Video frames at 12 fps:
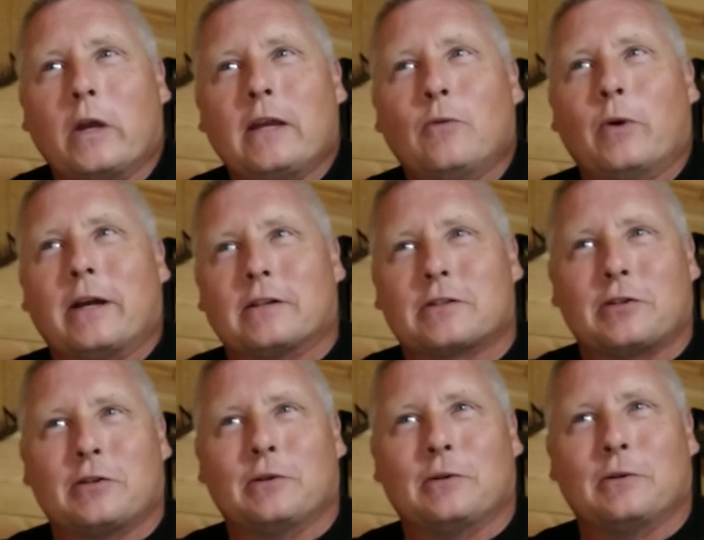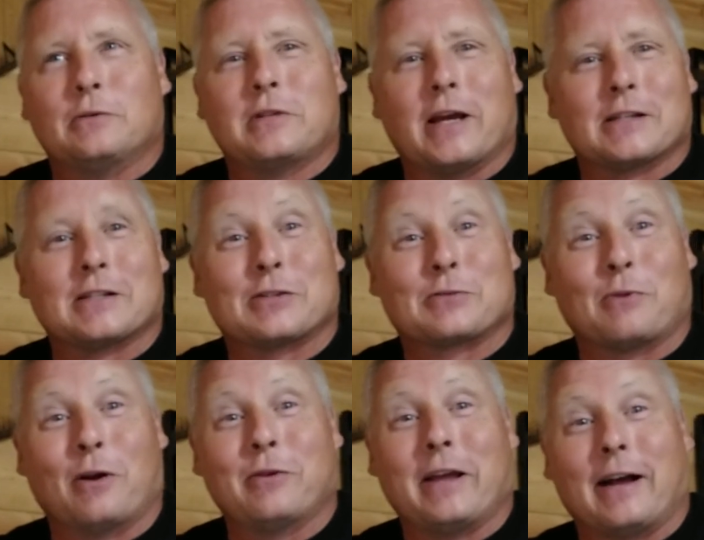we went to Texas
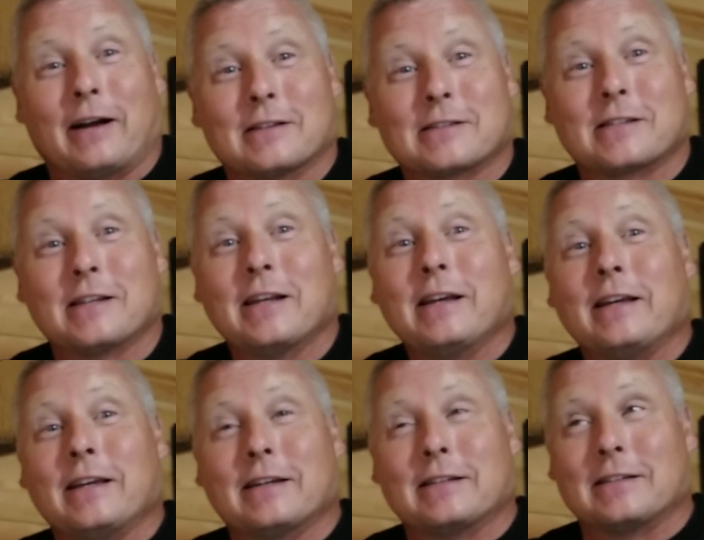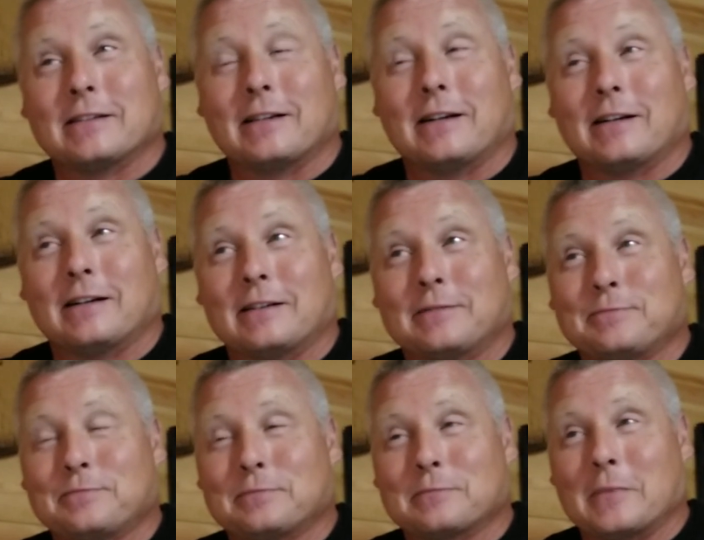Roadhouse in. Uh,
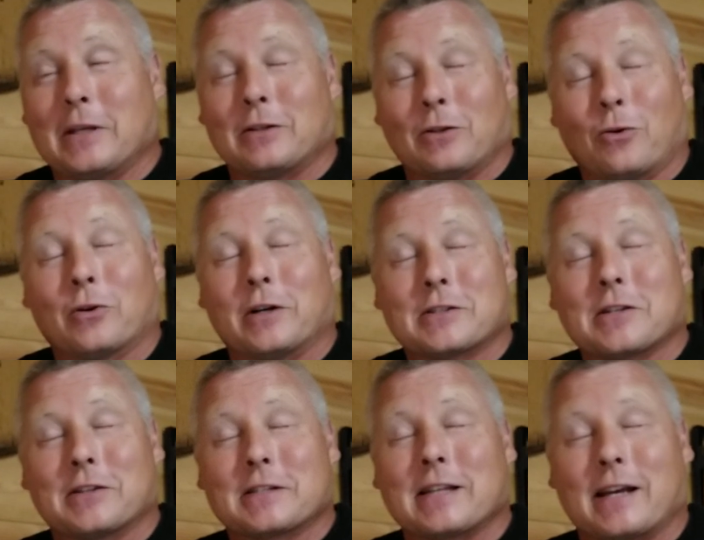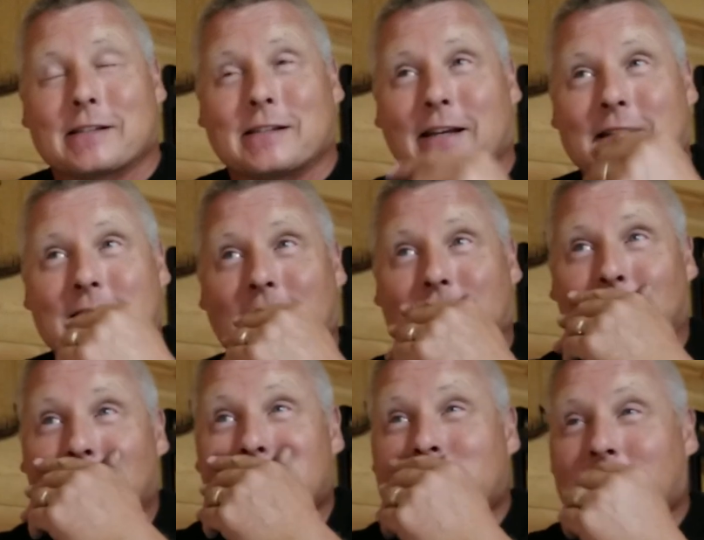in Lawrence on the south side of town. We're